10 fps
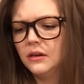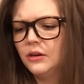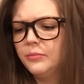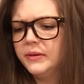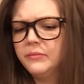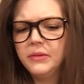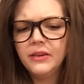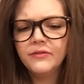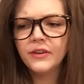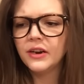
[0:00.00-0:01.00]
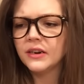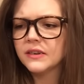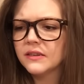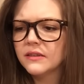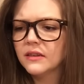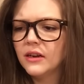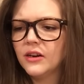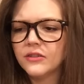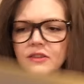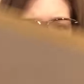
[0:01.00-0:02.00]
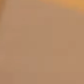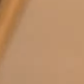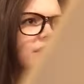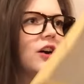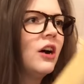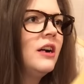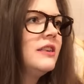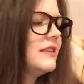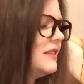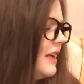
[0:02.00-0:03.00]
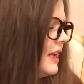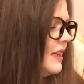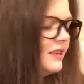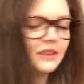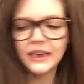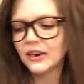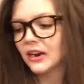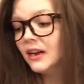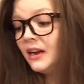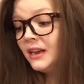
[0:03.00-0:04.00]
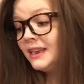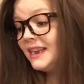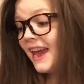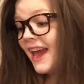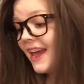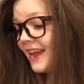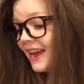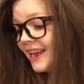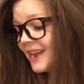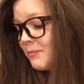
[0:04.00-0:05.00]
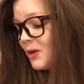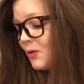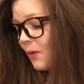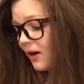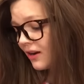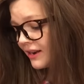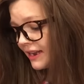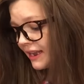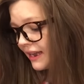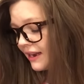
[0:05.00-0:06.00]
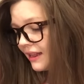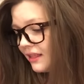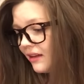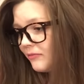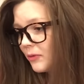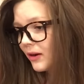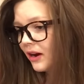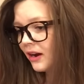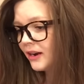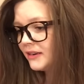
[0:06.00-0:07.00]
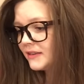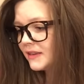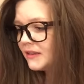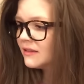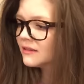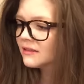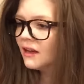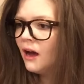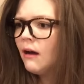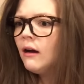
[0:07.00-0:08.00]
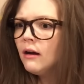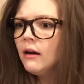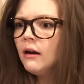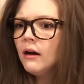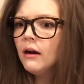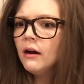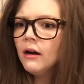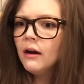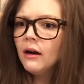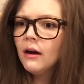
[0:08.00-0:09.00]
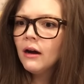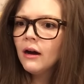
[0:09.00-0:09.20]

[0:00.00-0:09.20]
Open me first. Oh, so this is art and a letter. Yay, I get my new art again. I love more art. Oh.